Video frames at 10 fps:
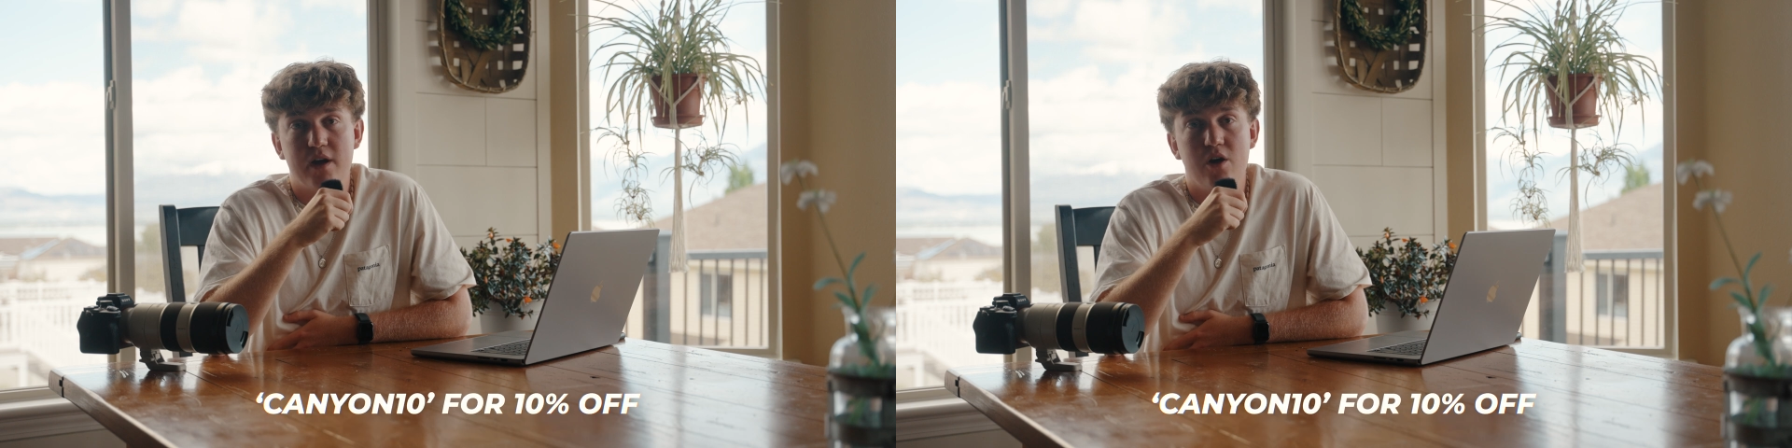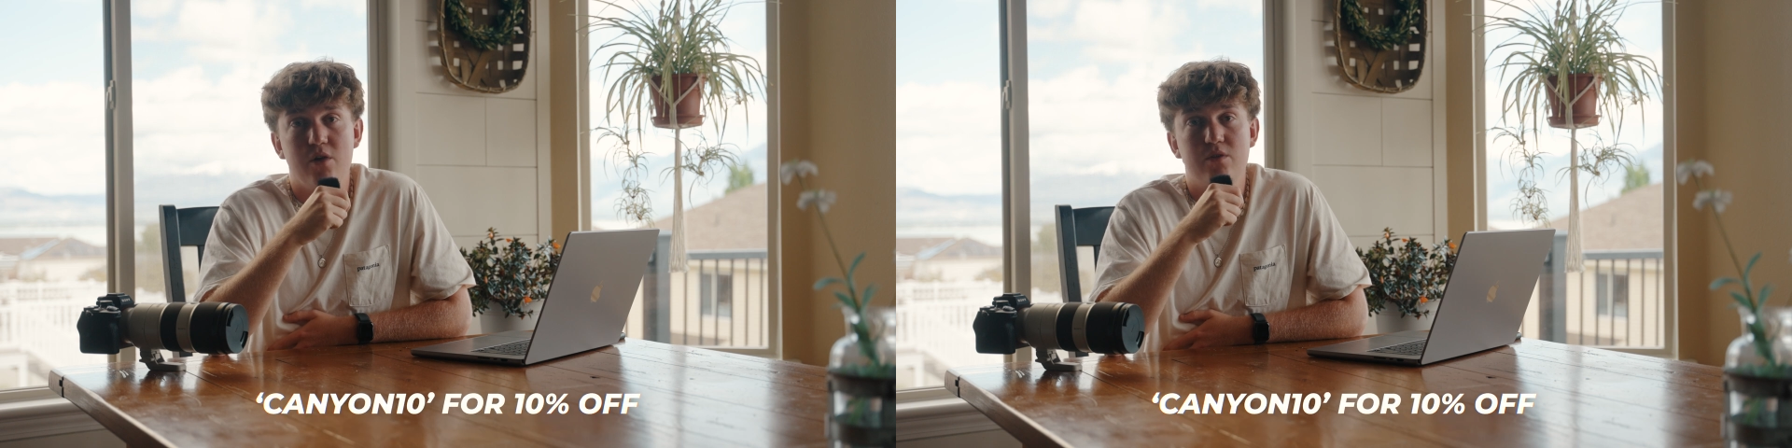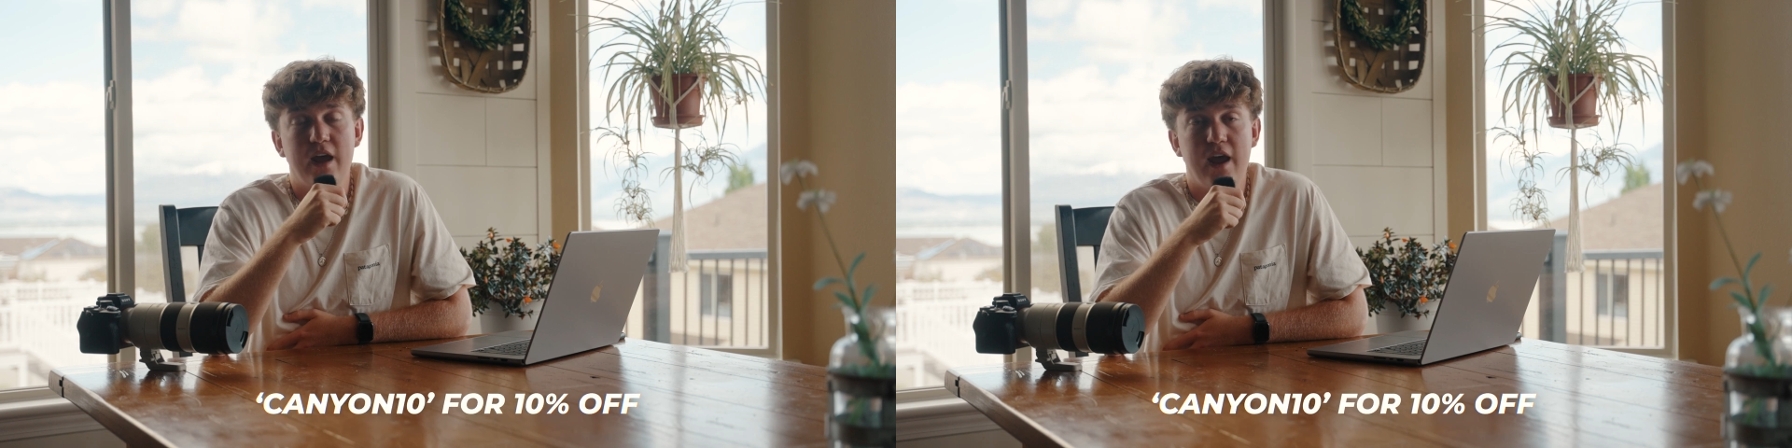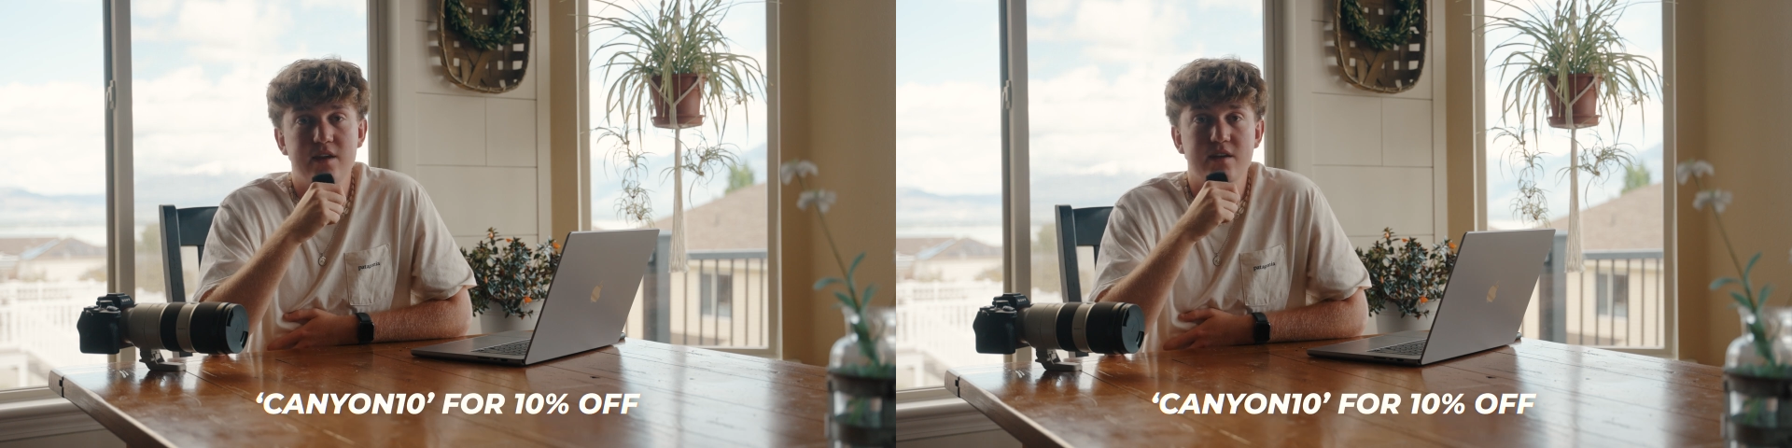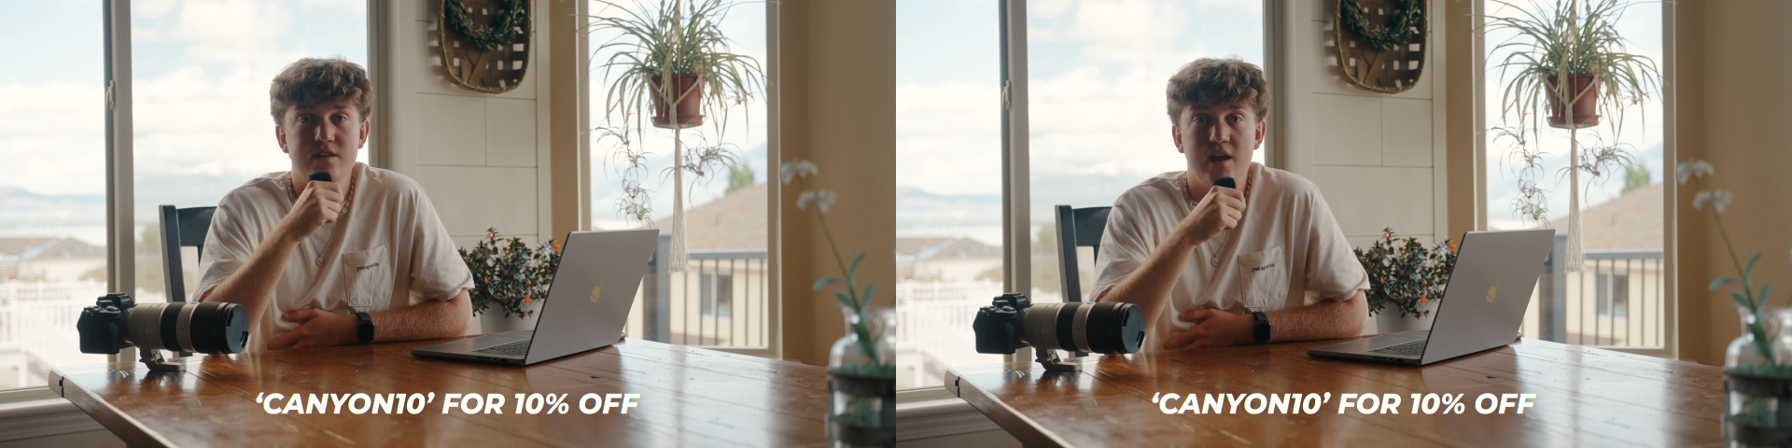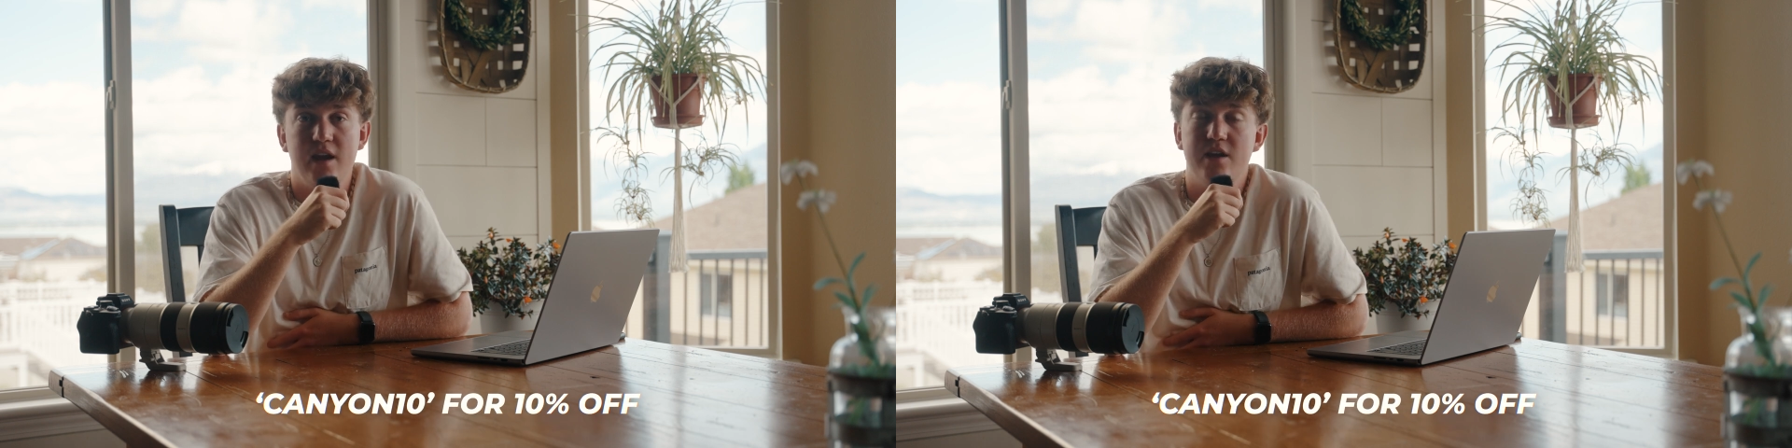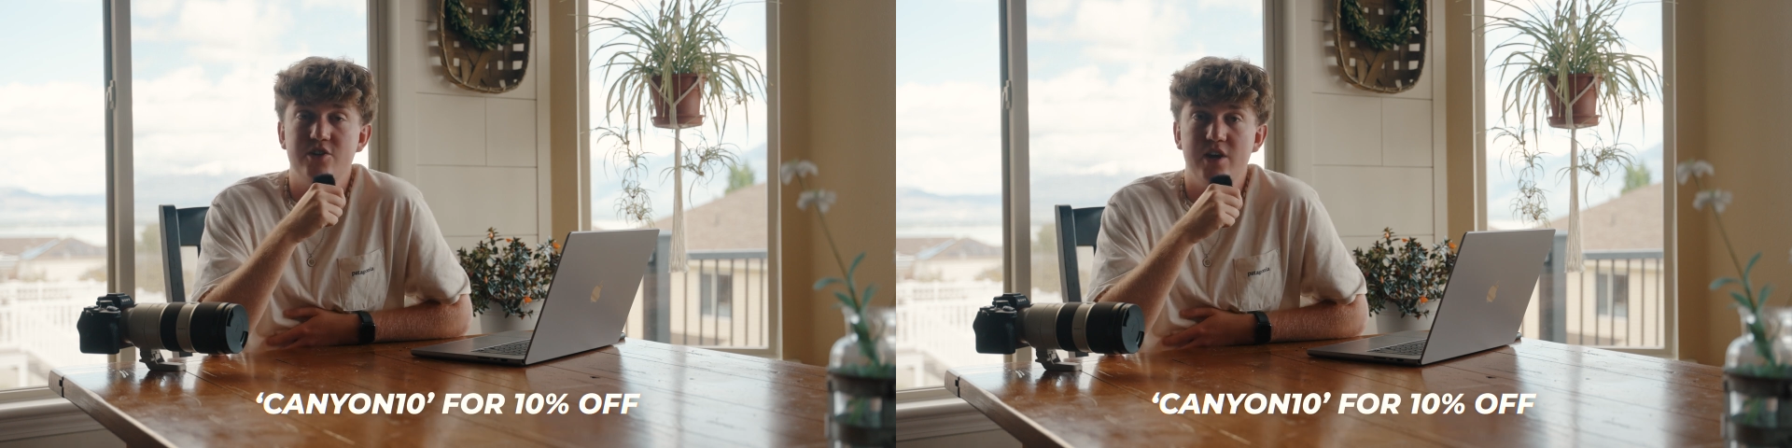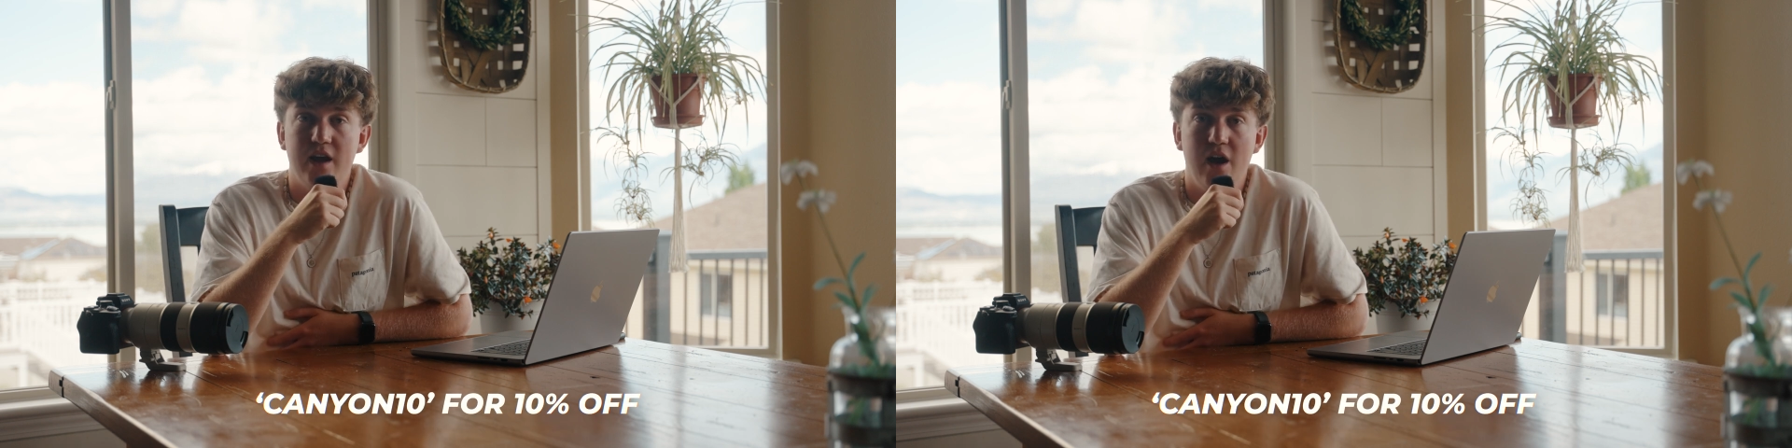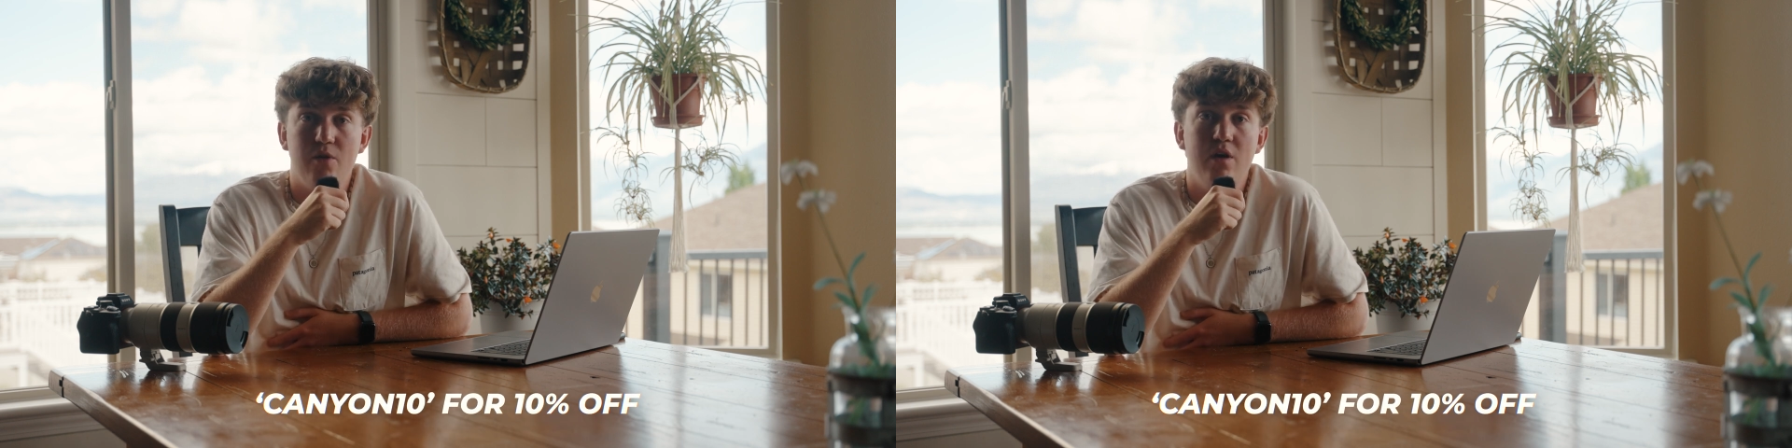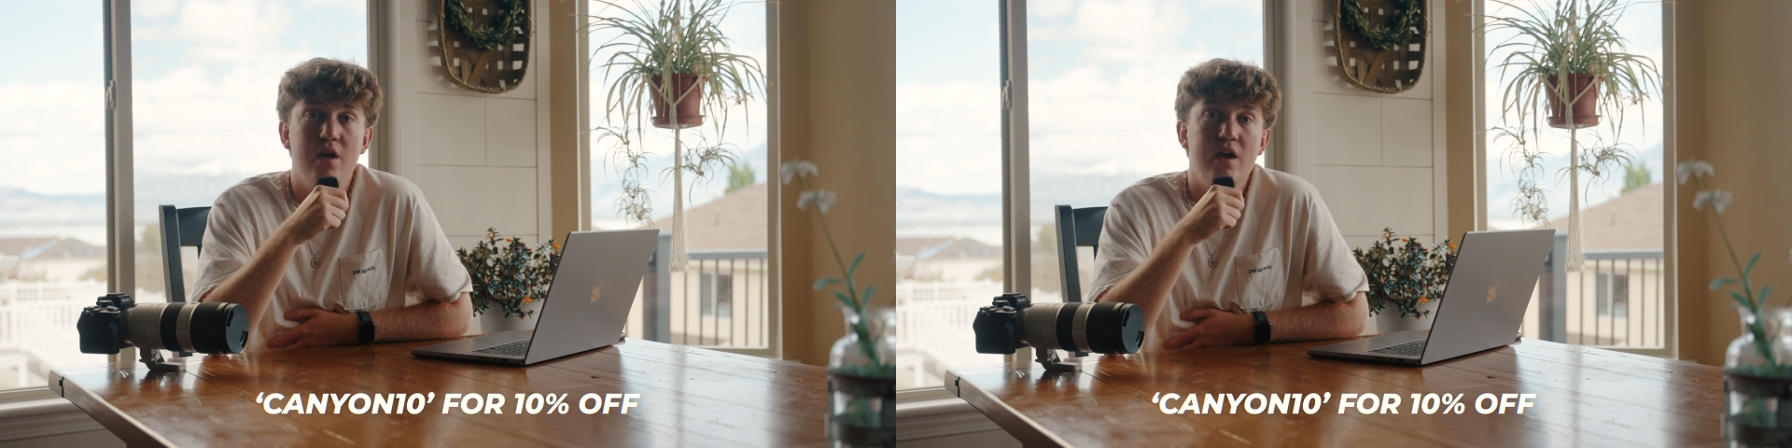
code Canyon10 at checkout